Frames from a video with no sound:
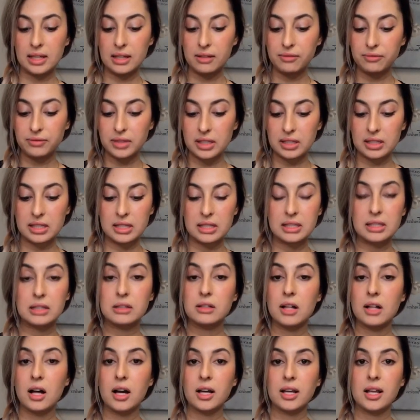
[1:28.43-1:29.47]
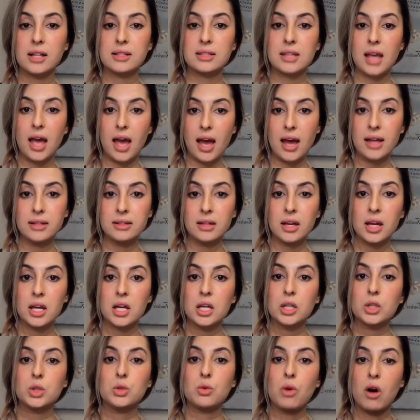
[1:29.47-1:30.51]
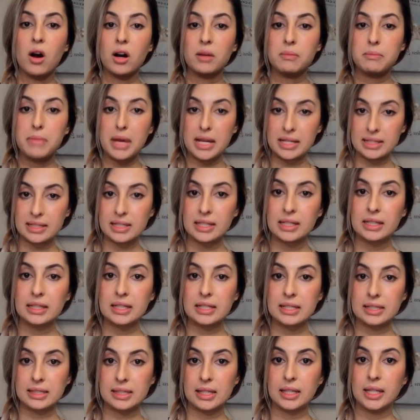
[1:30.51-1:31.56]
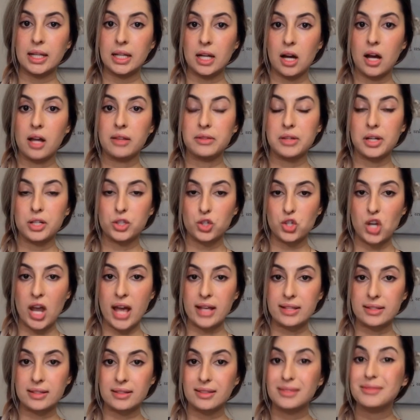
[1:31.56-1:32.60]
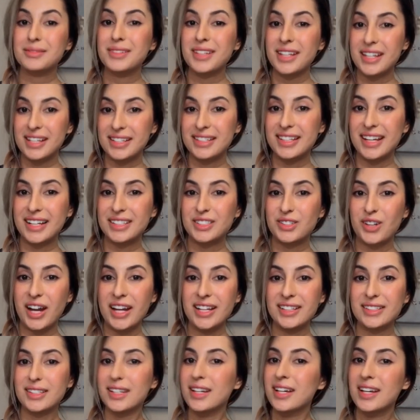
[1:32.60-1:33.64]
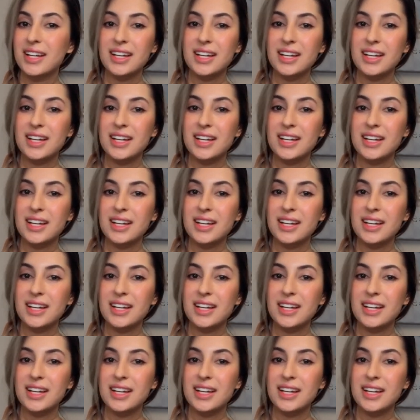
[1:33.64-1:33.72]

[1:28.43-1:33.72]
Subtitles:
If this is client's head, you are basically sitting on their chest. Is that right?